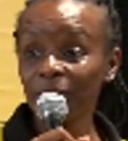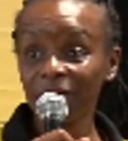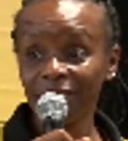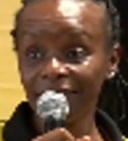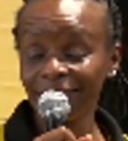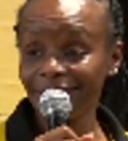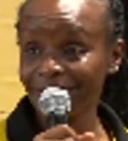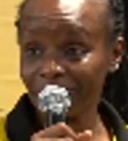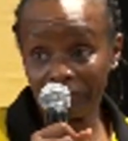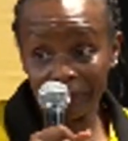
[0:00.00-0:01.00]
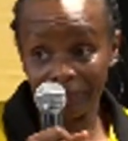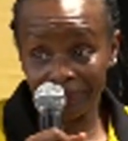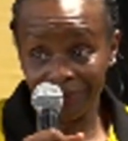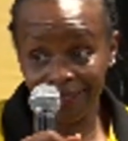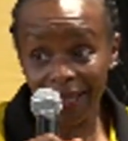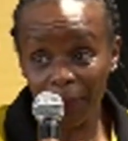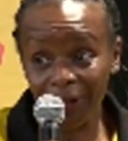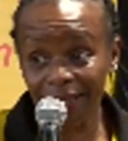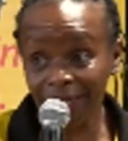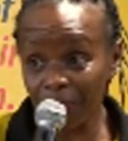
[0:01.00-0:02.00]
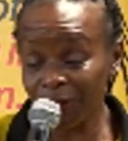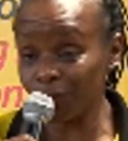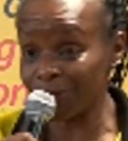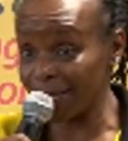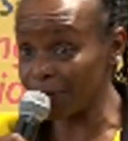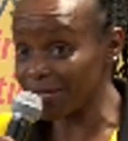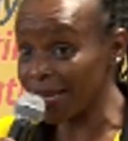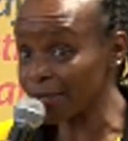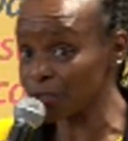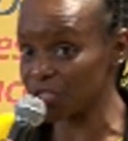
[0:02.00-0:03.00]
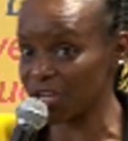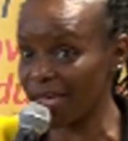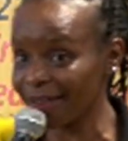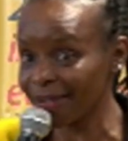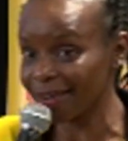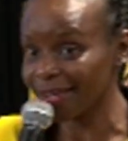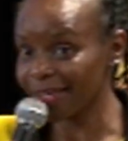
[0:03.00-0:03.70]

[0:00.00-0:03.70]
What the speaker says: Can anybody think about, can anybody like to share?